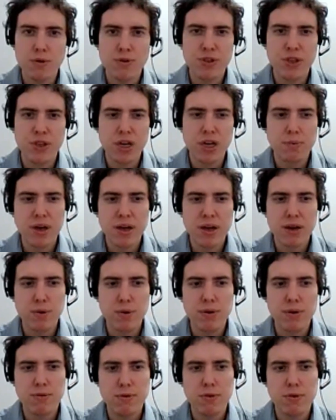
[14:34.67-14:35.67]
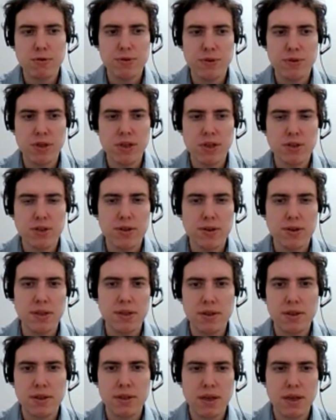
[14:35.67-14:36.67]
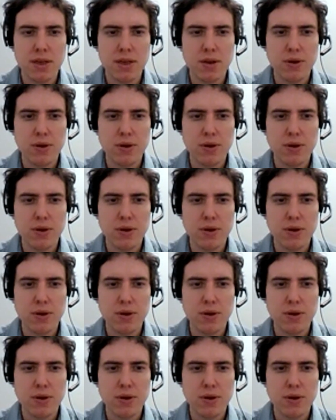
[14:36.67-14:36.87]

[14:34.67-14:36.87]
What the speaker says: back with you, certainly. Thank you.